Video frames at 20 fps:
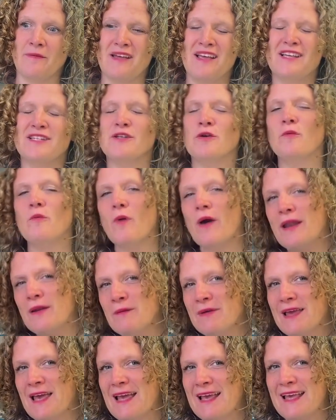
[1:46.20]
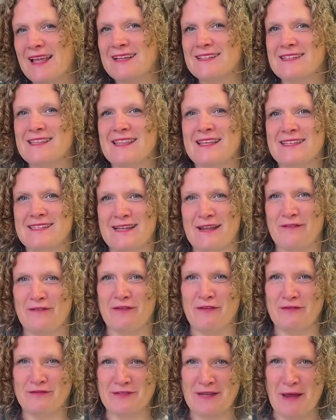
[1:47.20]
So when we're getting into this level
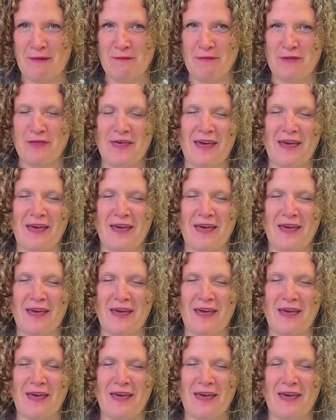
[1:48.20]
of depth